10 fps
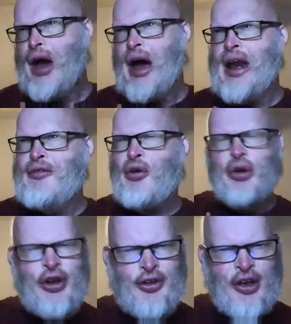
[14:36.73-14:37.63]
I never
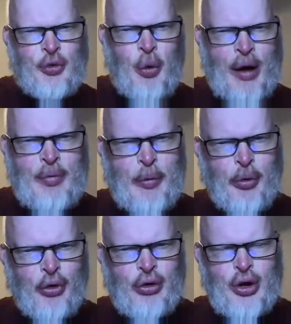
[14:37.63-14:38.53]
understand why
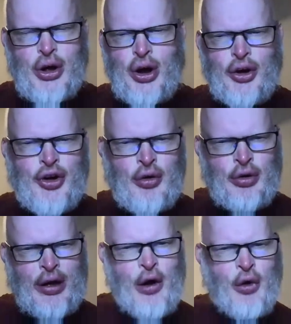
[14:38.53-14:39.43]
people
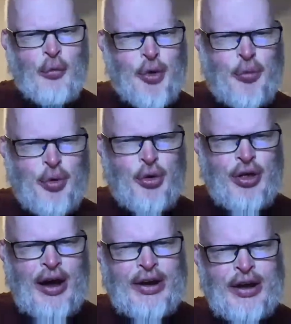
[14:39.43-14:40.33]
don't get or poo-poo
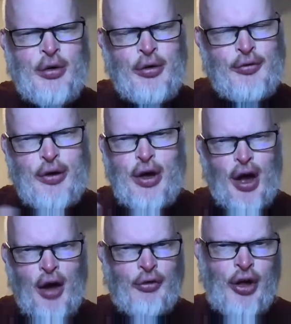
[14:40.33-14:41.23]
the idea of
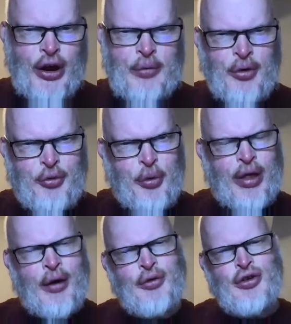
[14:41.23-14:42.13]
learning multiple
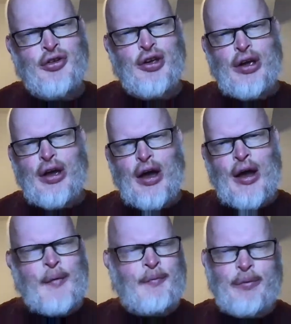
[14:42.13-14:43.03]
languages.
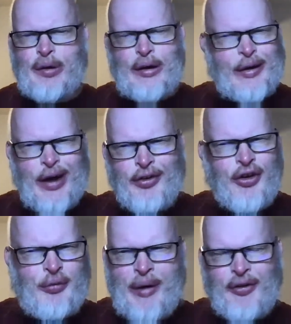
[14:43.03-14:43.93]
It
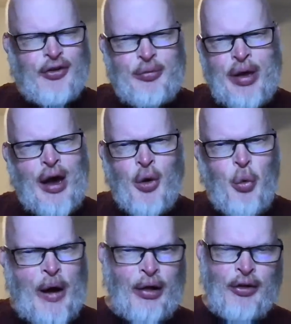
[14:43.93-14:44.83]
doesn't matter to me how
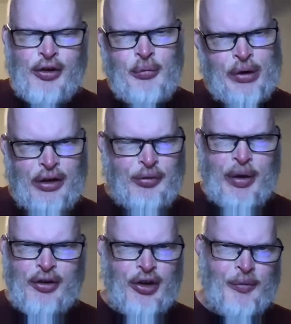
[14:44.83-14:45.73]
well somebody
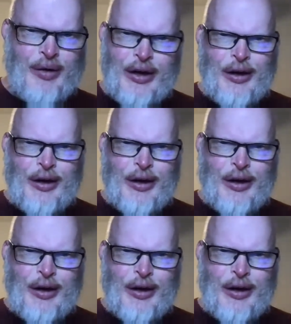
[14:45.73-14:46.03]
speaks them.